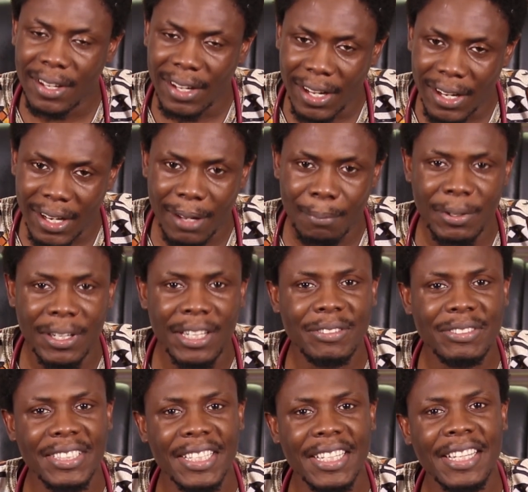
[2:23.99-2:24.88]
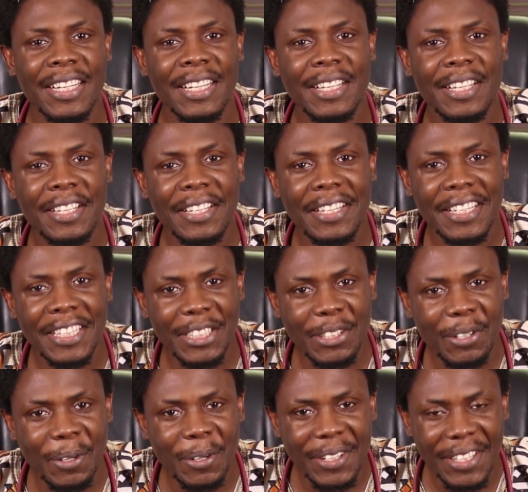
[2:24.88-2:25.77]
And I believe say he
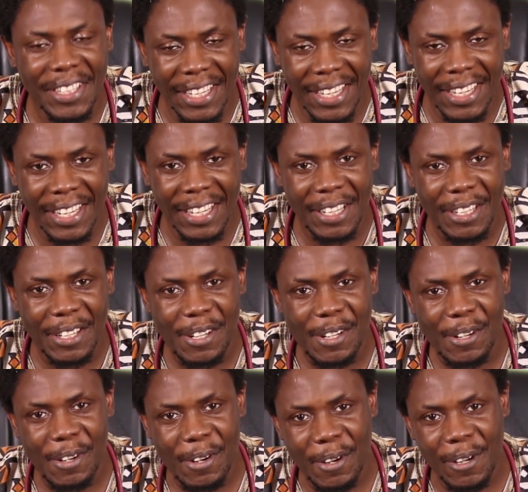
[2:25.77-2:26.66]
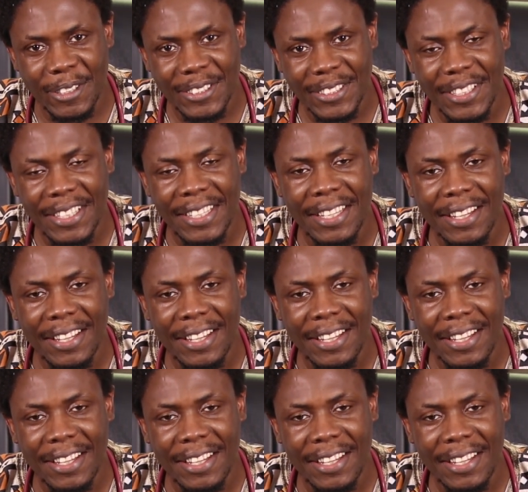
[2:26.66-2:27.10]
don't hear us.